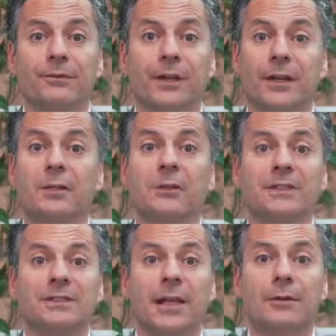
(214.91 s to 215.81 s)

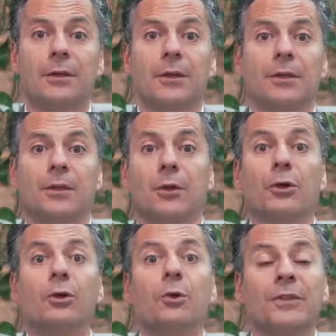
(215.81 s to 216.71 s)
List out,
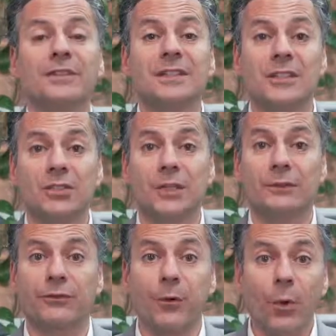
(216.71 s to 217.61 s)
who are these initiatives
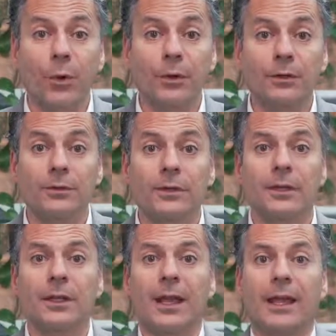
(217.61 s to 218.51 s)
for
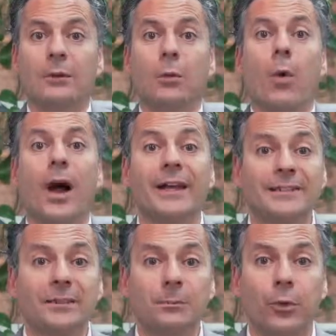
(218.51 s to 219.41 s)
and why is
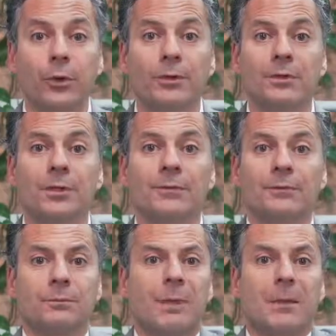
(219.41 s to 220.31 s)
it important?
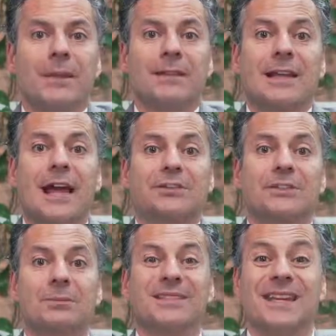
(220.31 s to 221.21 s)
Maybe attach
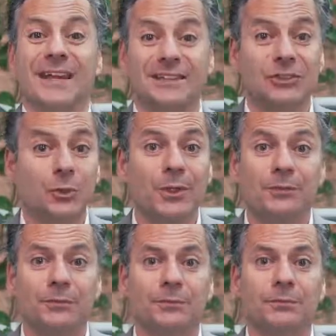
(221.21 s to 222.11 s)
some dates to
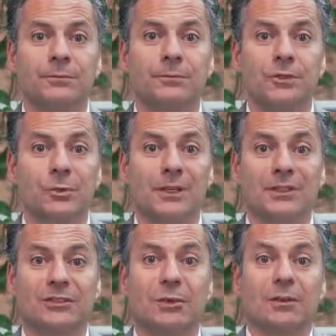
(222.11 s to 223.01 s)
it so we can
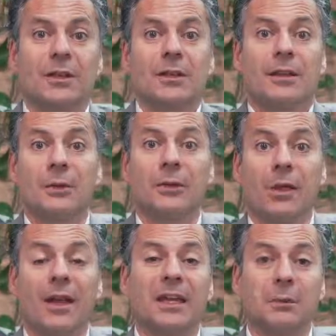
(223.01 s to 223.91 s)
start,
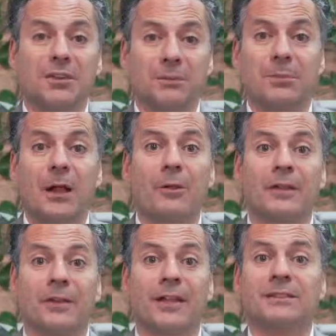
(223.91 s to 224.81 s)
aligning with compelling
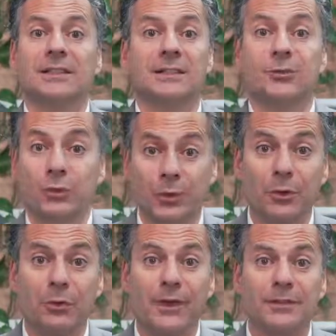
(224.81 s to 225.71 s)
events and some
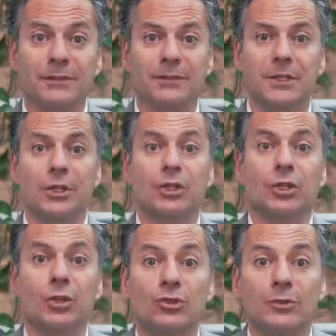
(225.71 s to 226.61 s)
trigger events.
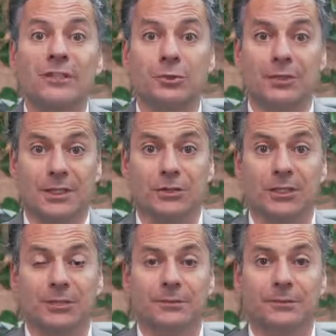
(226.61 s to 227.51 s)
Hugely strategic.